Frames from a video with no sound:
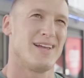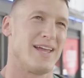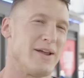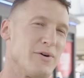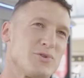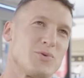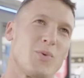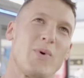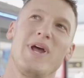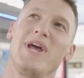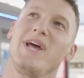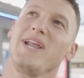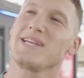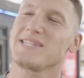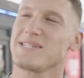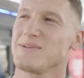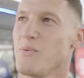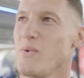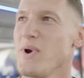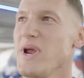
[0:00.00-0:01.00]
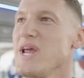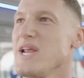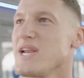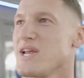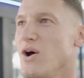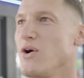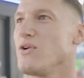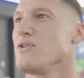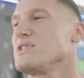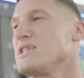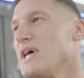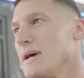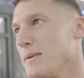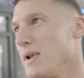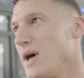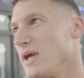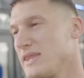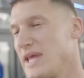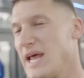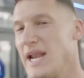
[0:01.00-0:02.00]
It was weird. It's a weird concept.
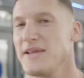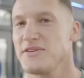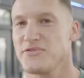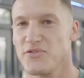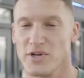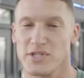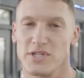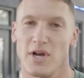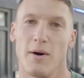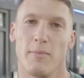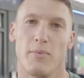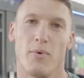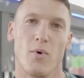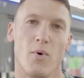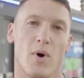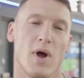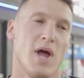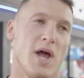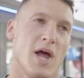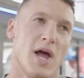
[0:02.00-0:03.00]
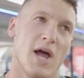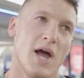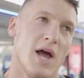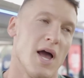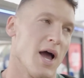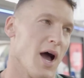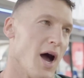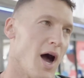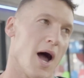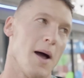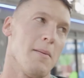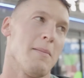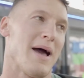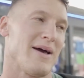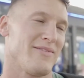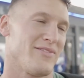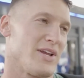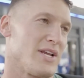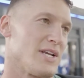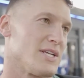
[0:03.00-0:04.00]
Like deadlifts, for example, I'm
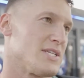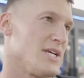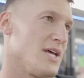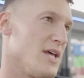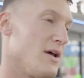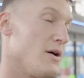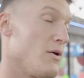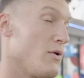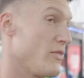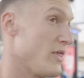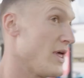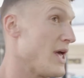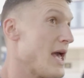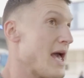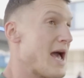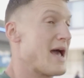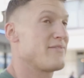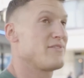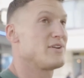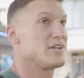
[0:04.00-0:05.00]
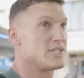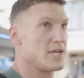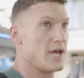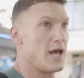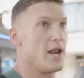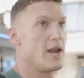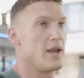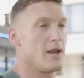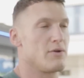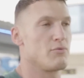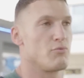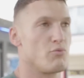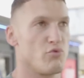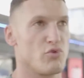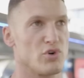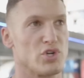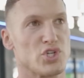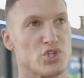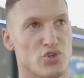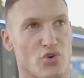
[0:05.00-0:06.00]
having to, or they're having to uh,
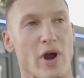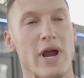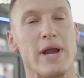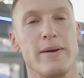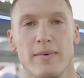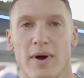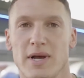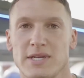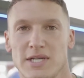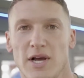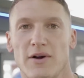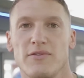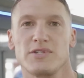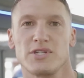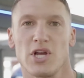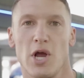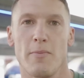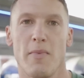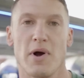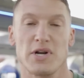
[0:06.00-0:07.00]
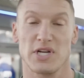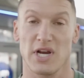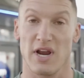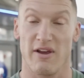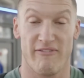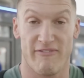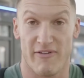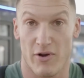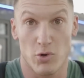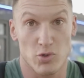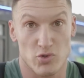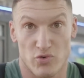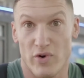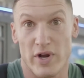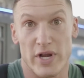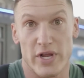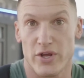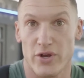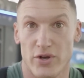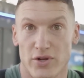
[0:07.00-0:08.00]
restrain myself so much. Like it feels
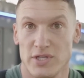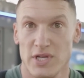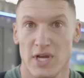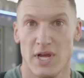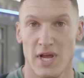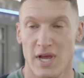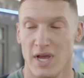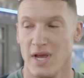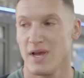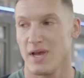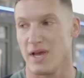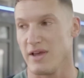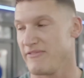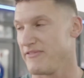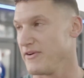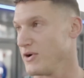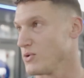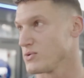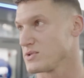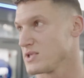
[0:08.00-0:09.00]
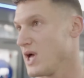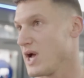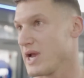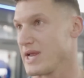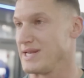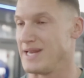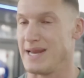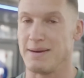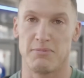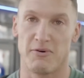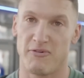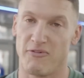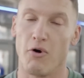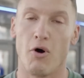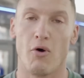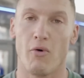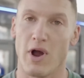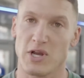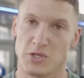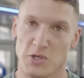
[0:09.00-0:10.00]
really good. It feels like it did
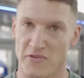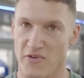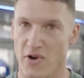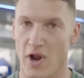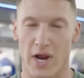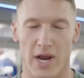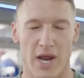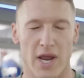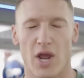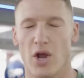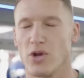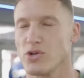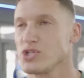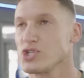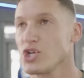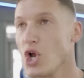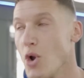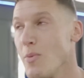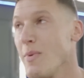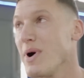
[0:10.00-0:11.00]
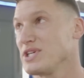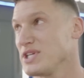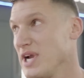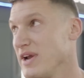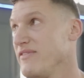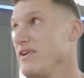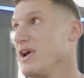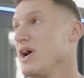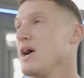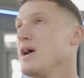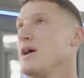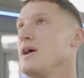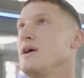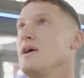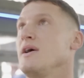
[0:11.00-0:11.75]
before, right? So I feel like I could go so much heavier.